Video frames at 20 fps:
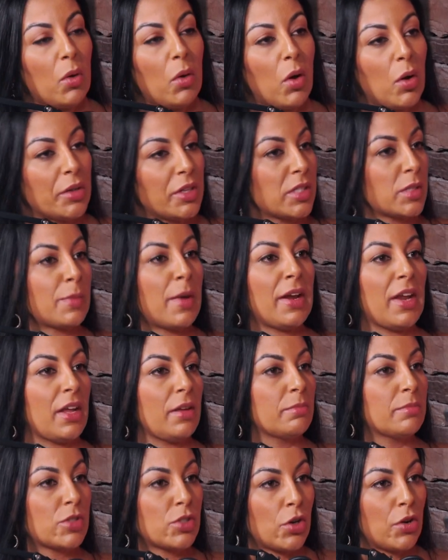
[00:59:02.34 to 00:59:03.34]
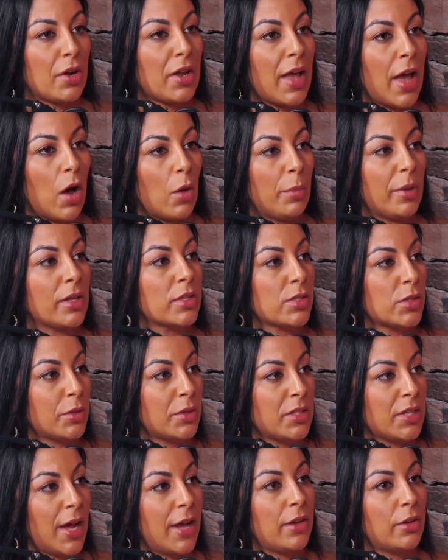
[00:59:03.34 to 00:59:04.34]
all this money starting out because
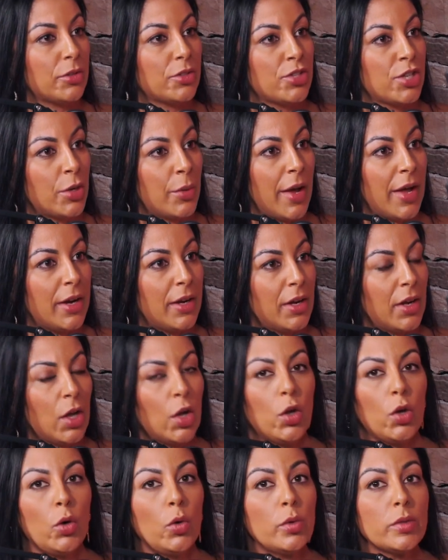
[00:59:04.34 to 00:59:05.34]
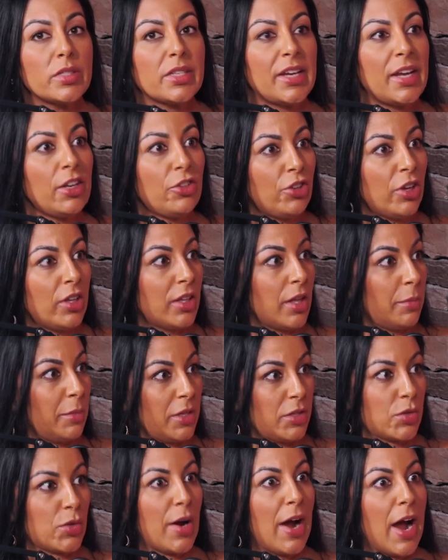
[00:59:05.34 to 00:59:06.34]
they're entitled to it? Who's teaching them
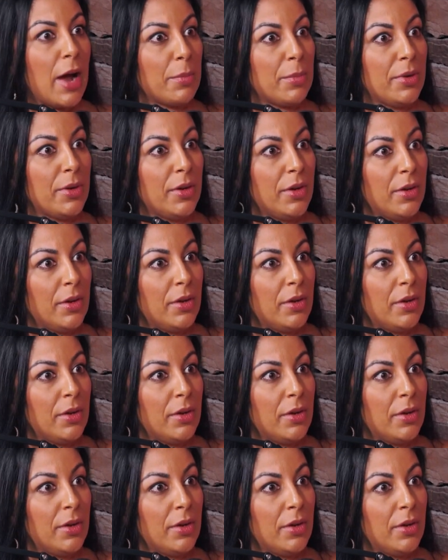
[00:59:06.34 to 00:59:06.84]
this crap?